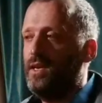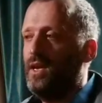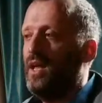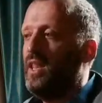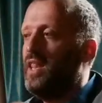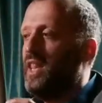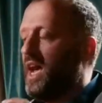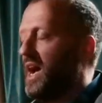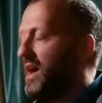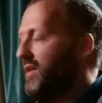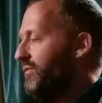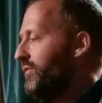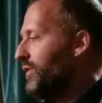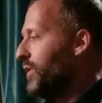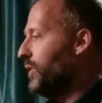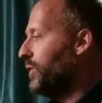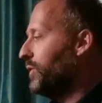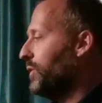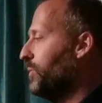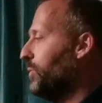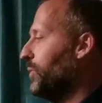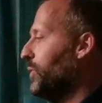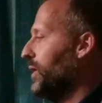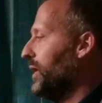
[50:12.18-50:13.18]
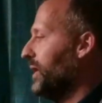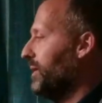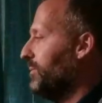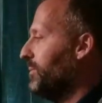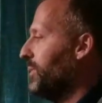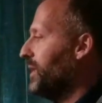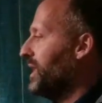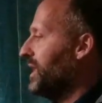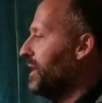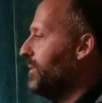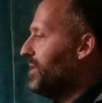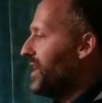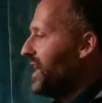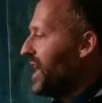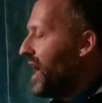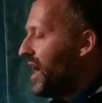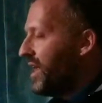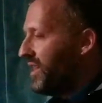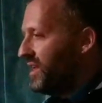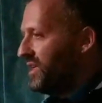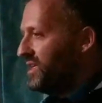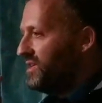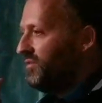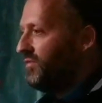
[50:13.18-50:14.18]
that focal point, but there'll be
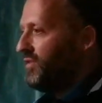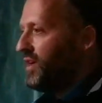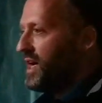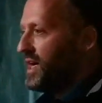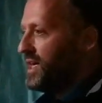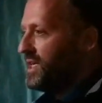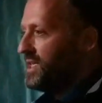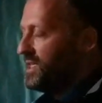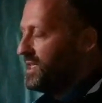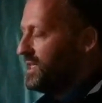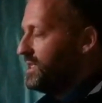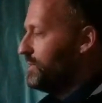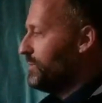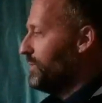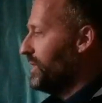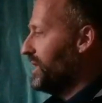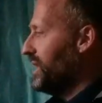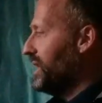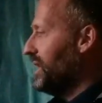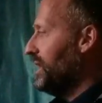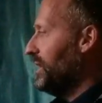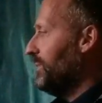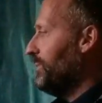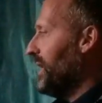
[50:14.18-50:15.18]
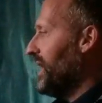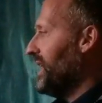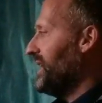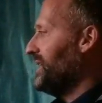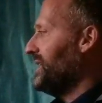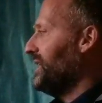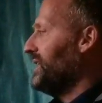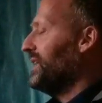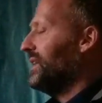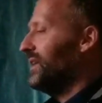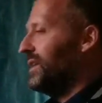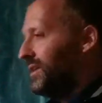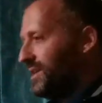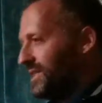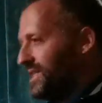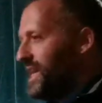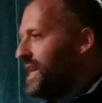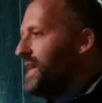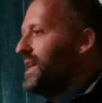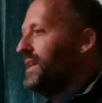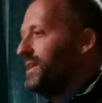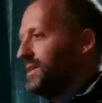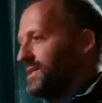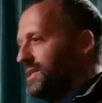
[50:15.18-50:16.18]
other devices within the painting that'll take
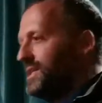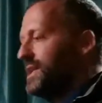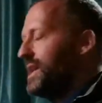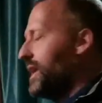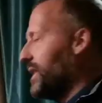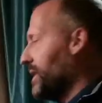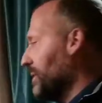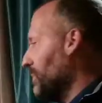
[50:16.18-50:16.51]
us in other